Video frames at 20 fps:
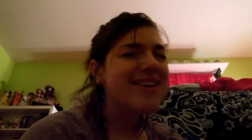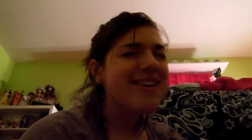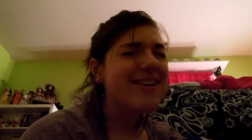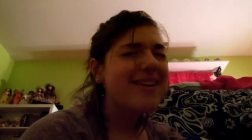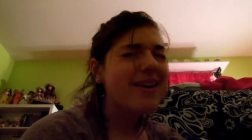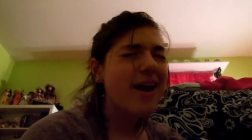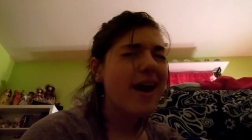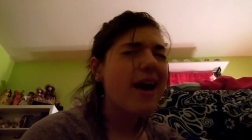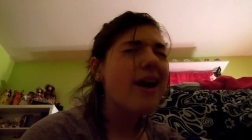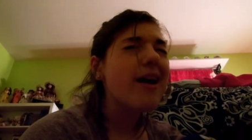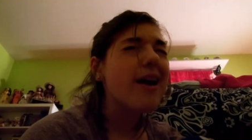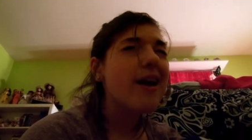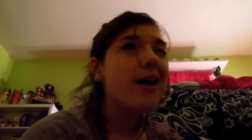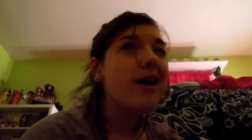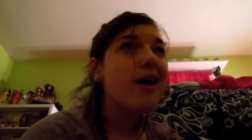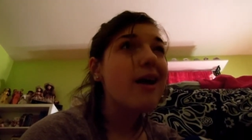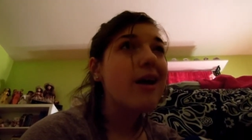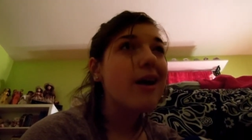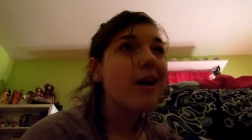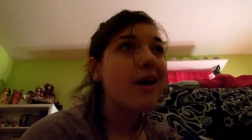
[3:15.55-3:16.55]

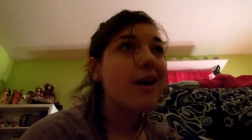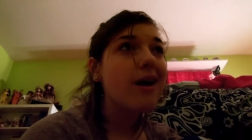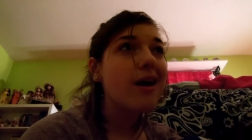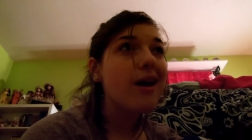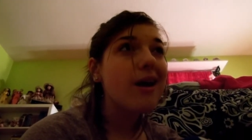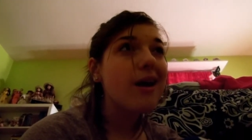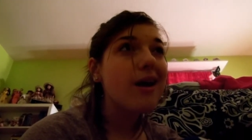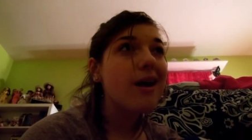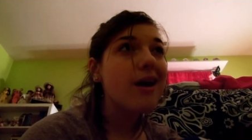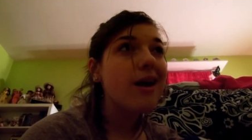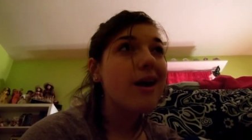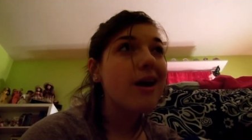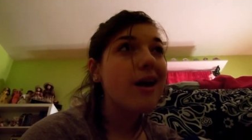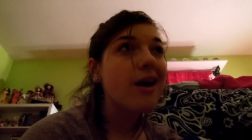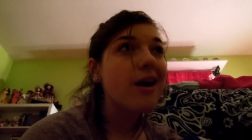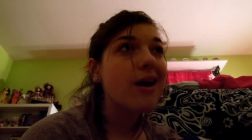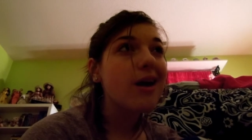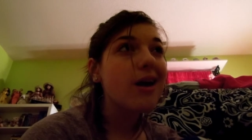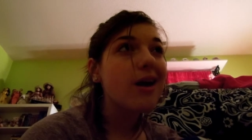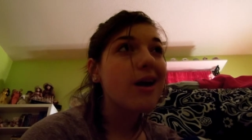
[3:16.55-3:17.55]

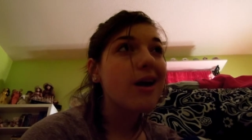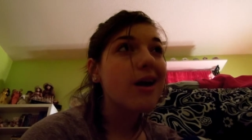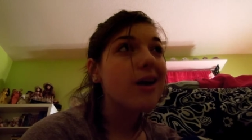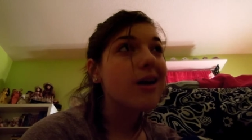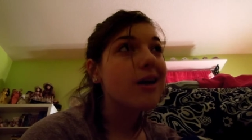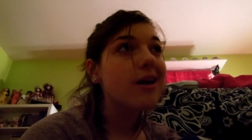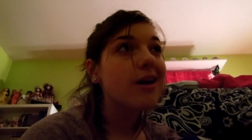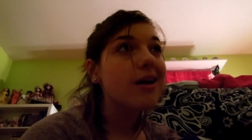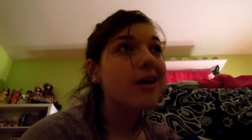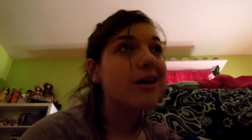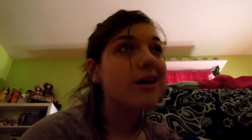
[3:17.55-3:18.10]
Yay!